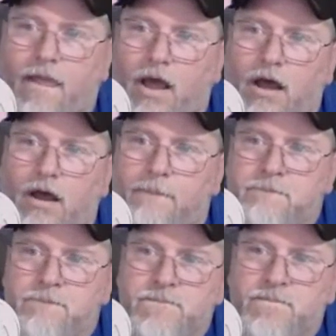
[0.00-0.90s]

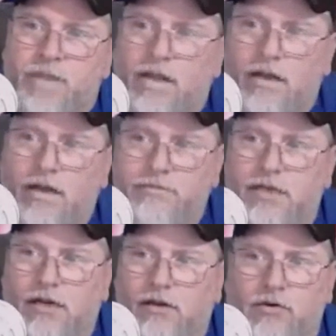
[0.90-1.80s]
Clemson
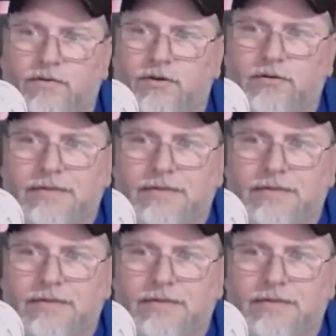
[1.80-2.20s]
at Louisville.